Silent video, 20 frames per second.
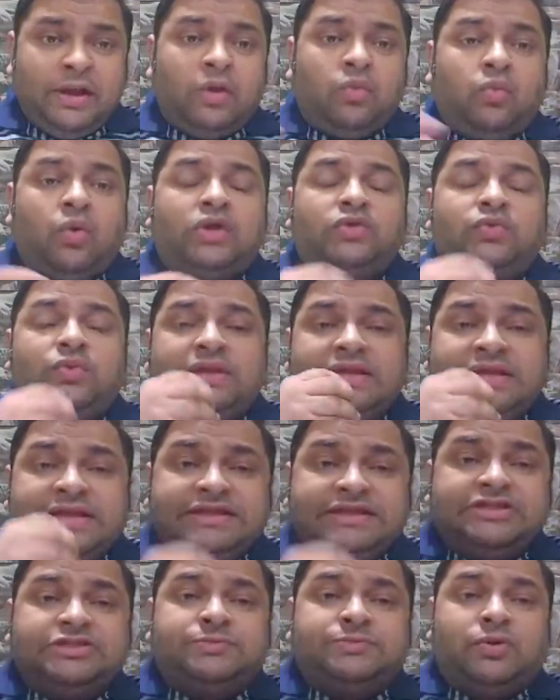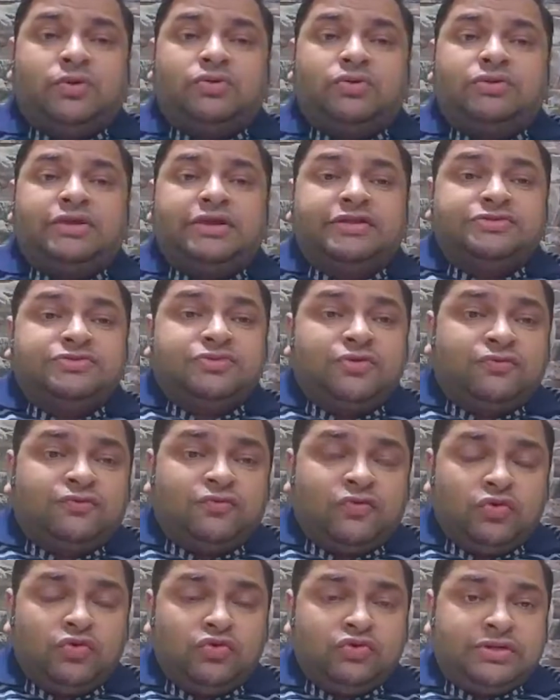What will eat tomorrow? There is no
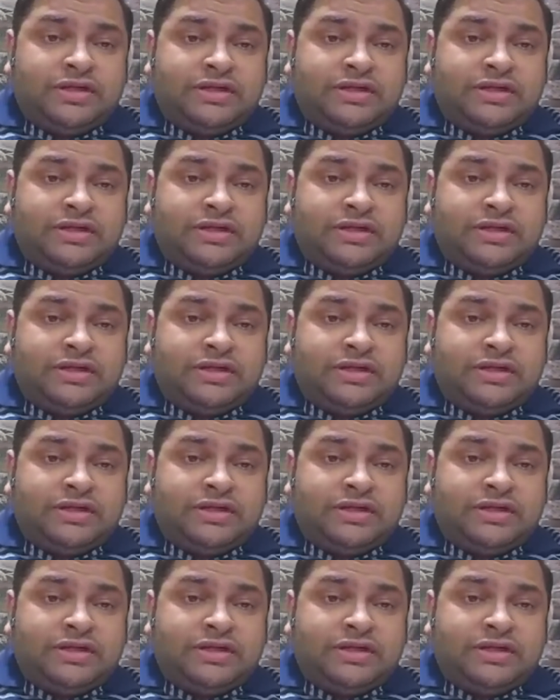food.